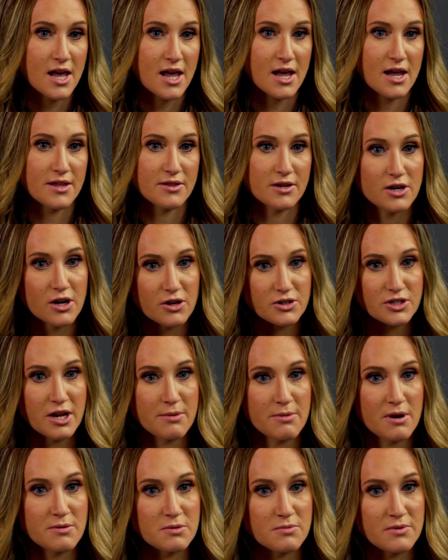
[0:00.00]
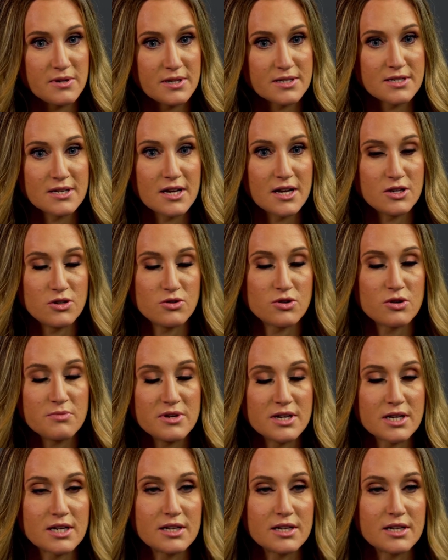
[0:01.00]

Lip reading: And the coach came up to me and said, you can be